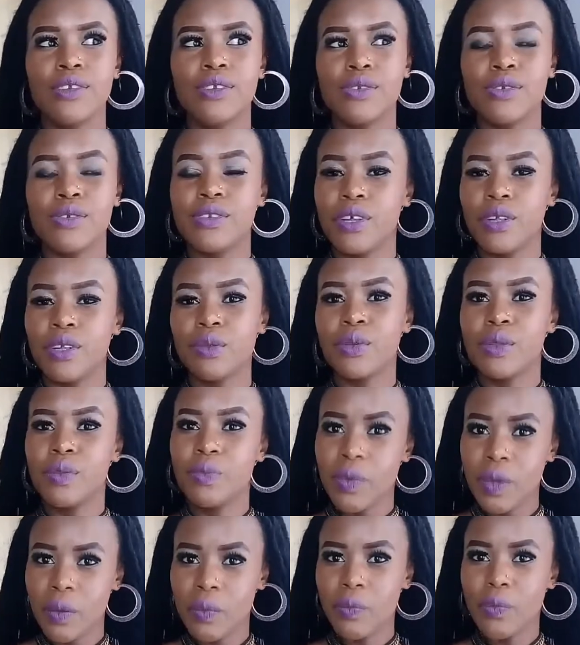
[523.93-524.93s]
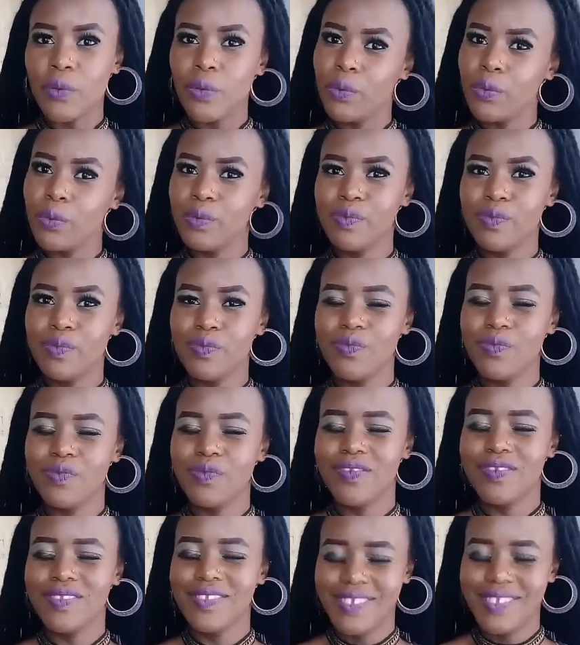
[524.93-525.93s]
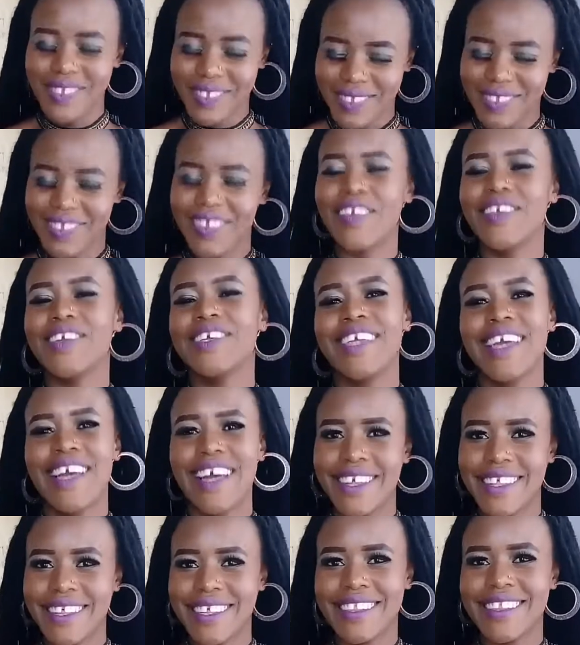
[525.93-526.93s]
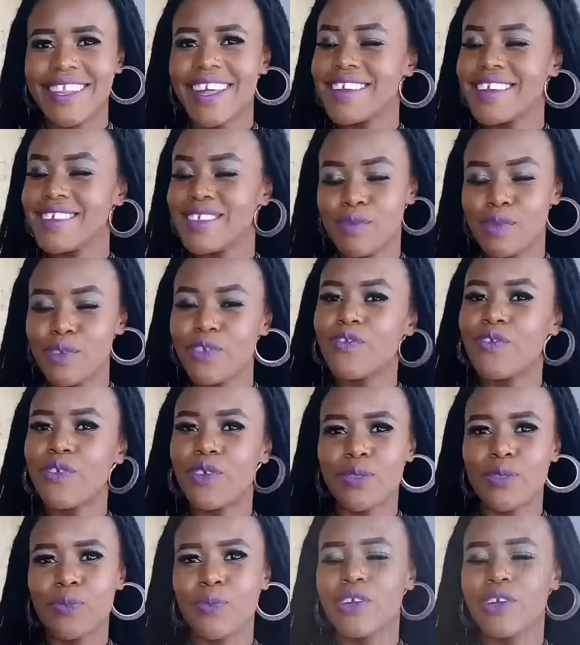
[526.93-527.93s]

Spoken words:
to deal with people. So yeah, that is the fourth